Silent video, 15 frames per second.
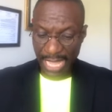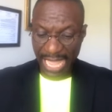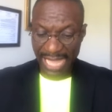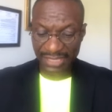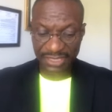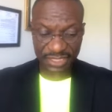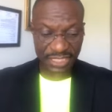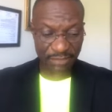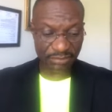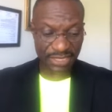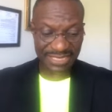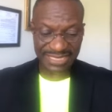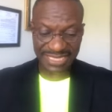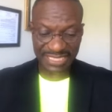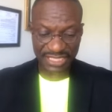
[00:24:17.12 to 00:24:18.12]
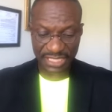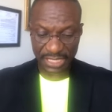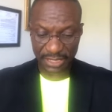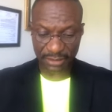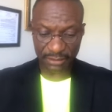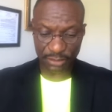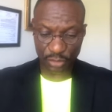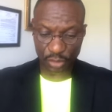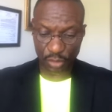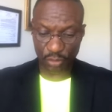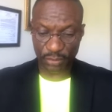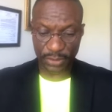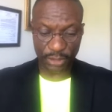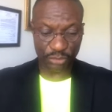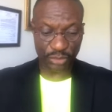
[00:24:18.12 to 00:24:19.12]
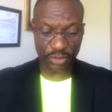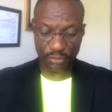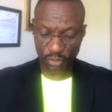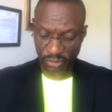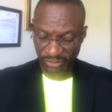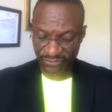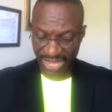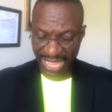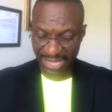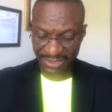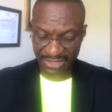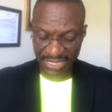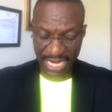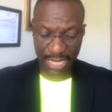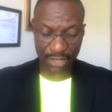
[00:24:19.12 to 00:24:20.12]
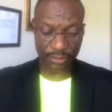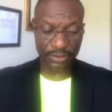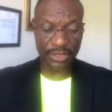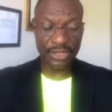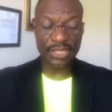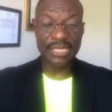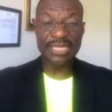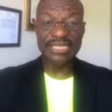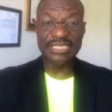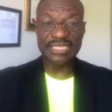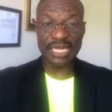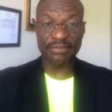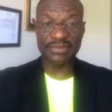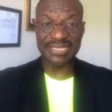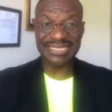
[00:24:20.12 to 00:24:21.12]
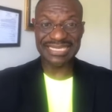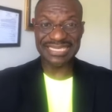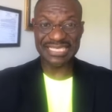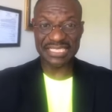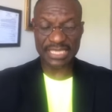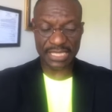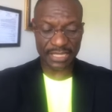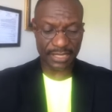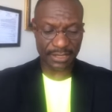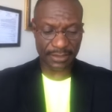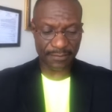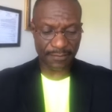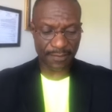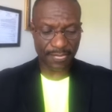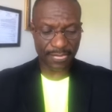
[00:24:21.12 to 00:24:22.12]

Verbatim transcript: Acts chapter 16. Go with me to the book of Acts now, chapter 16.